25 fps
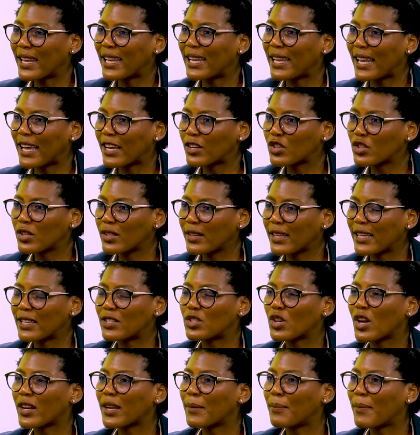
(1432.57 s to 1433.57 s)
election is
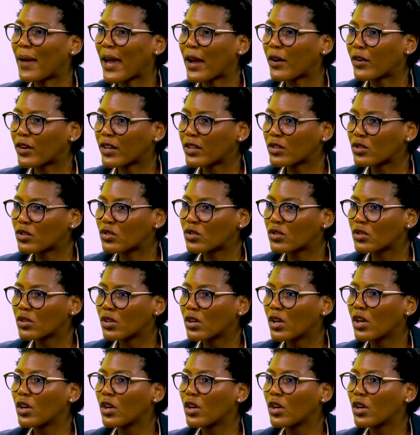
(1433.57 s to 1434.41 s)
not a marriage.